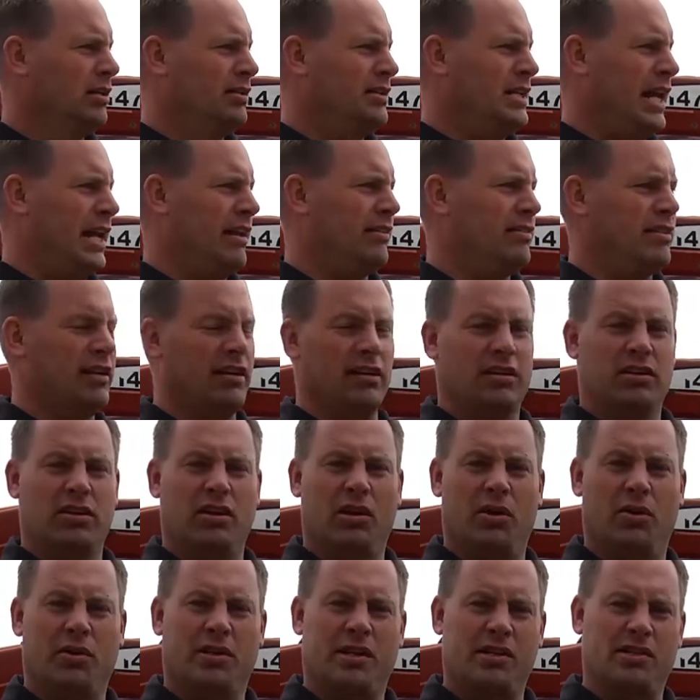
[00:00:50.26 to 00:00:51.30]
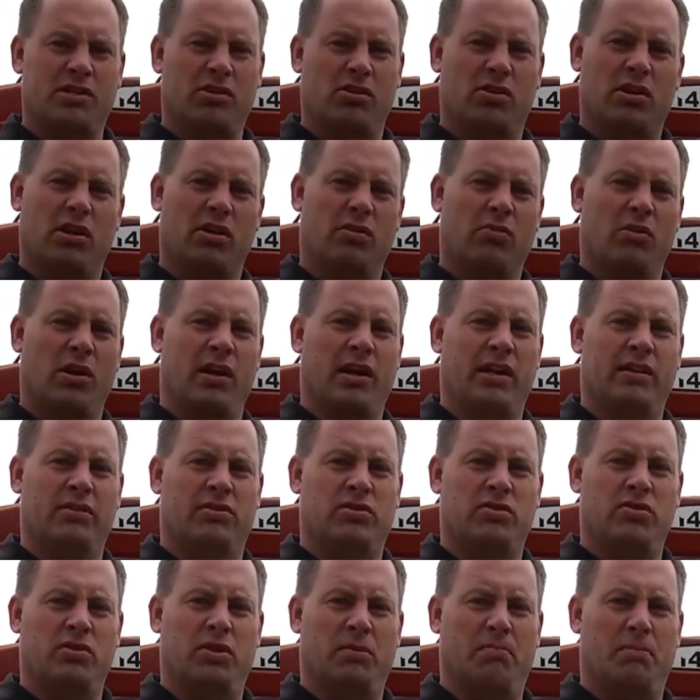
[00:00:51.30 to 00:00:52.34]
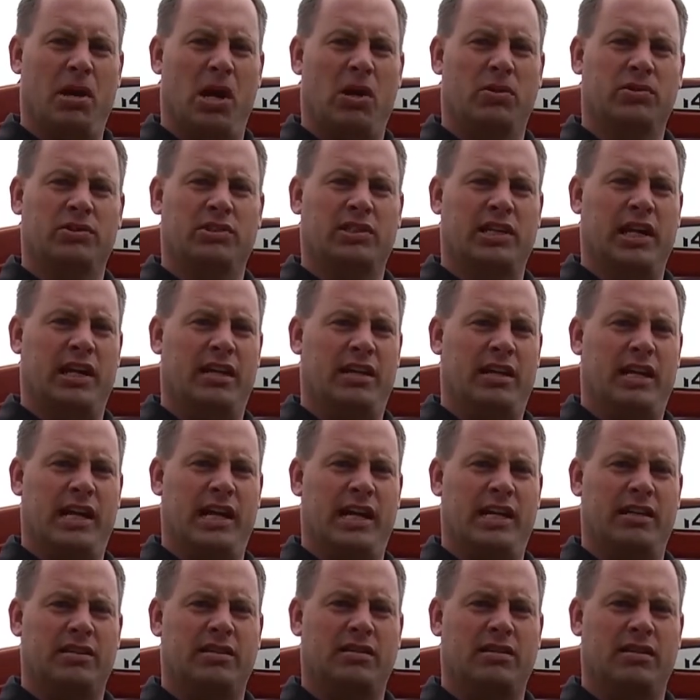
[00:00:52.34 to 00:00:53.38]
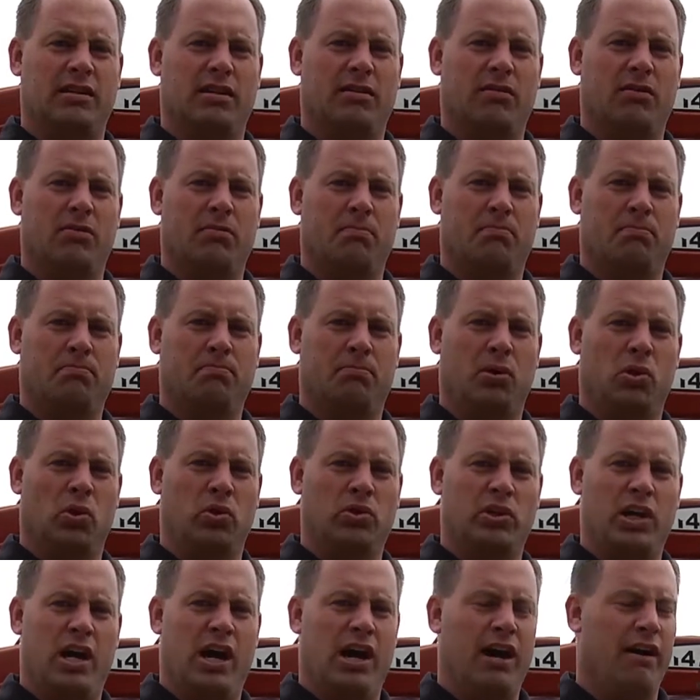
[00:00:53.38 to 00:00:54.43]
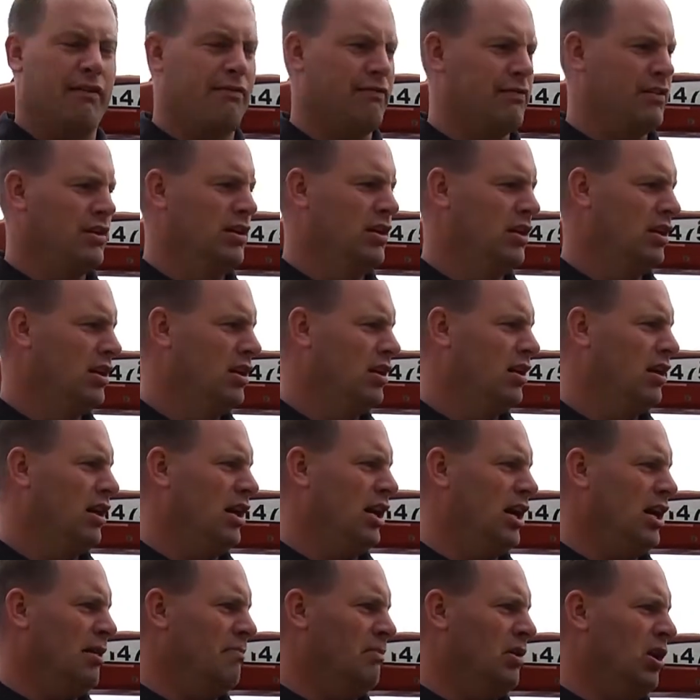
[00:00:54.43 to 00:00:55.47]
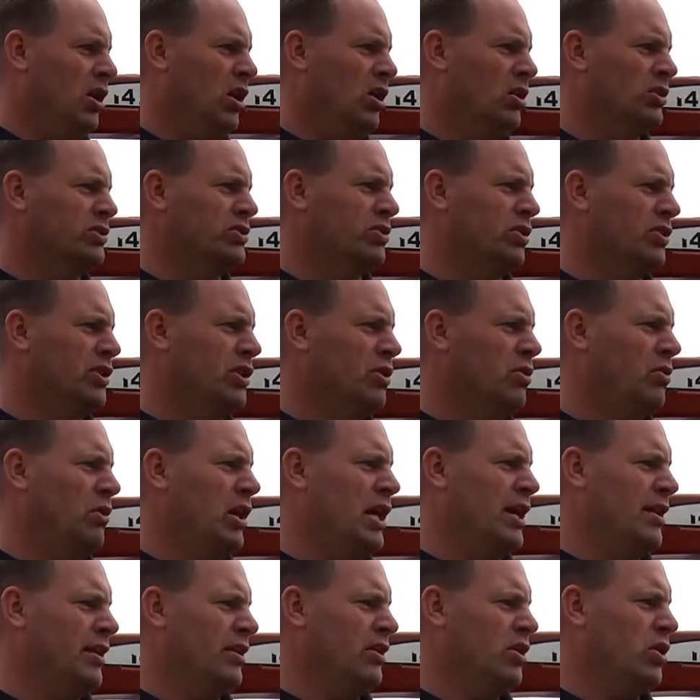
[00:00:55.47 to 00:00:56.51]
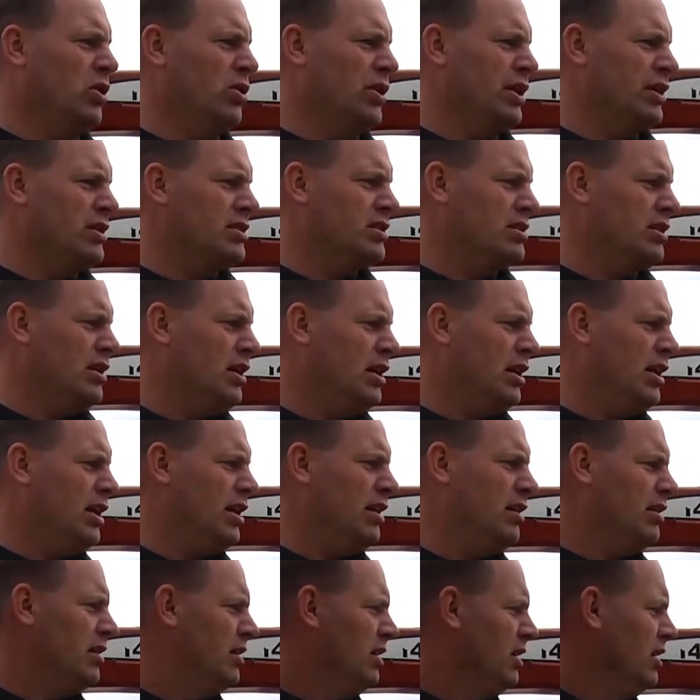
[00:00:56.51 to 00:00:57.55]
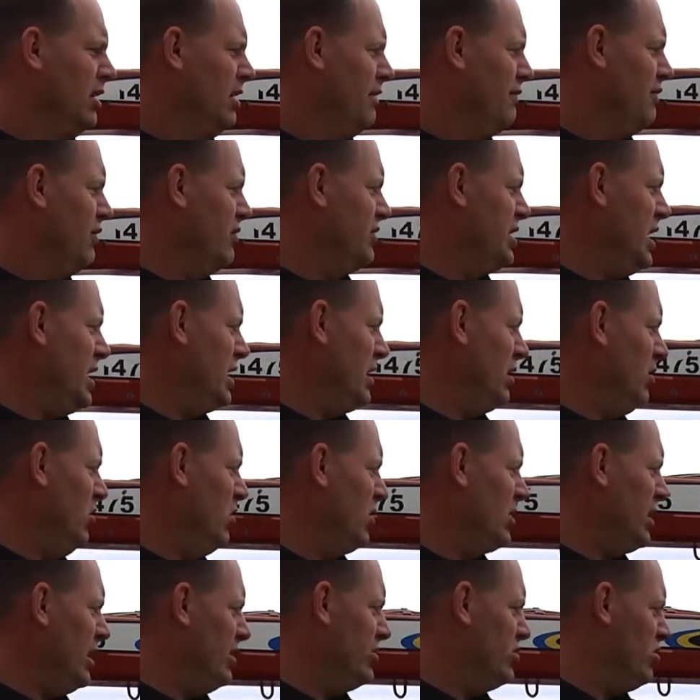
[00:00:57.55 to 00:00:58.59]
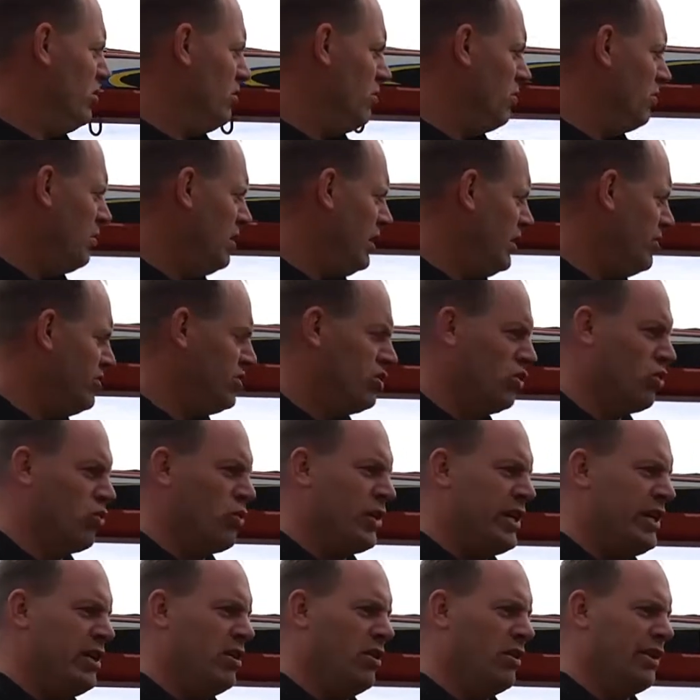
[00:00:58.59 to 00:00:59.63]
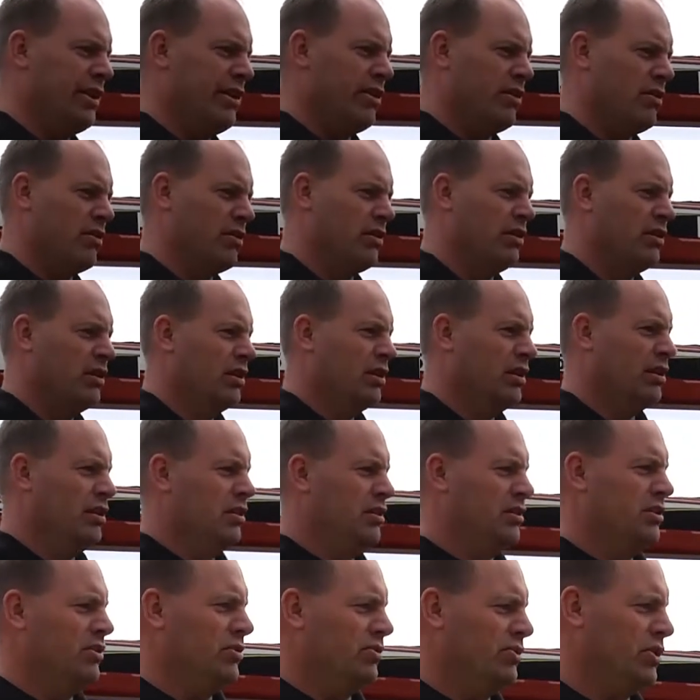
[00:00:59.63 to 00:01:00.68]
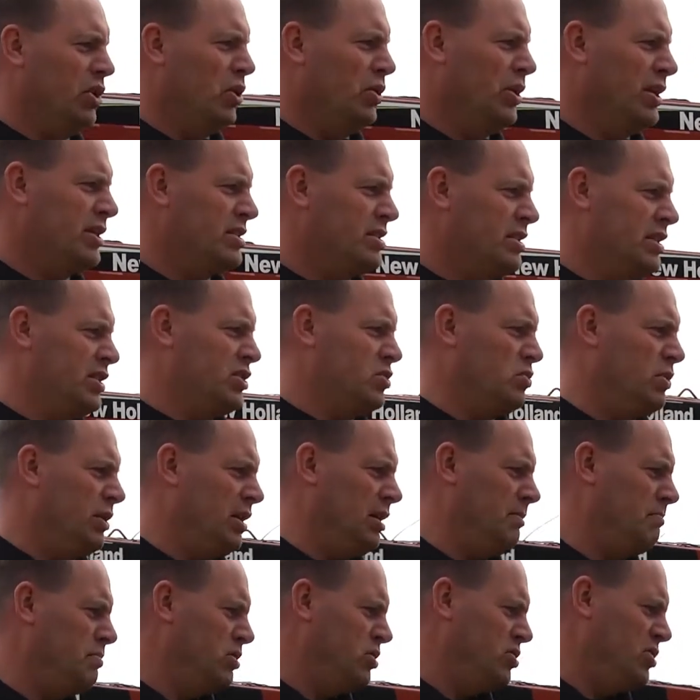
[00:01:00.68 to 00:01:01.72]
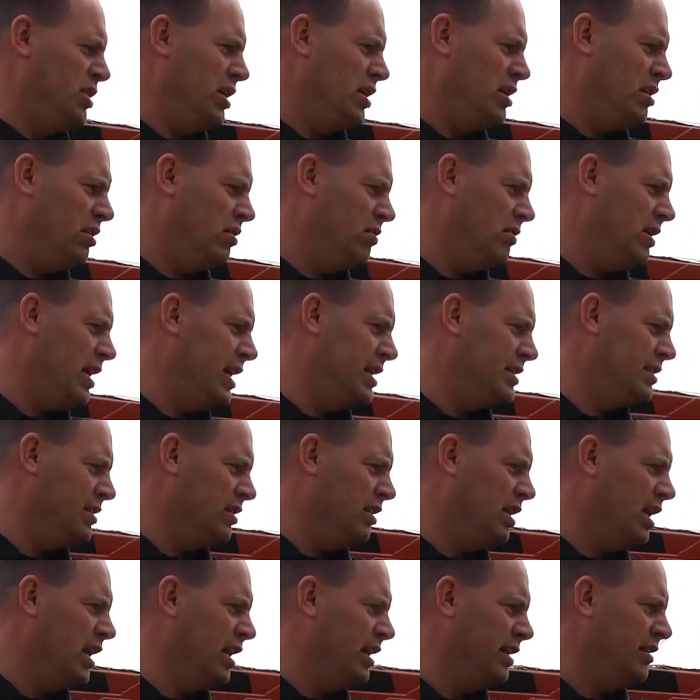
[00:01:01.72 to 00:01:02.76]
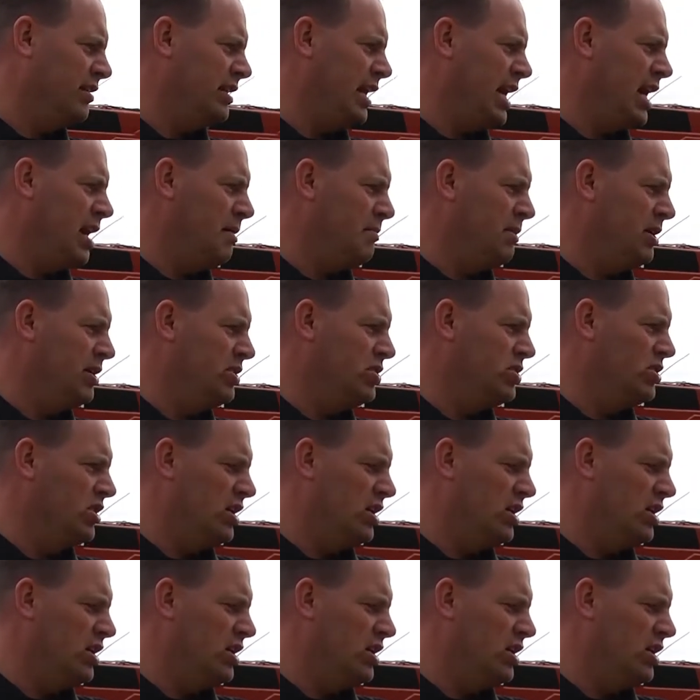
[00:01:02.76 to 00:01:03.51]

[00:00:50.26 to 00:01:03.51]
dented, you know, because you're going to run into the belts getting hit or pulled off. Also, you'll want to notice, if you take a look at your reel here, you'll notice this one in particular has a lot of damage